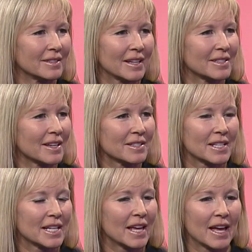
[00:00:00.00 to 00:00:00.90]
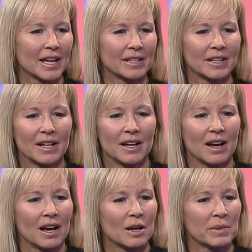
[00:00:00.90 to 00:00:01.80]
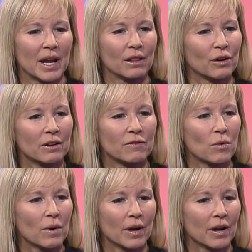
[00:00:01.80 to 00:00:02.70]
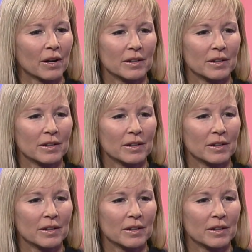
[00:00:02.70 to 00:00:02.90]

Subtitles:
and does it again. And I look for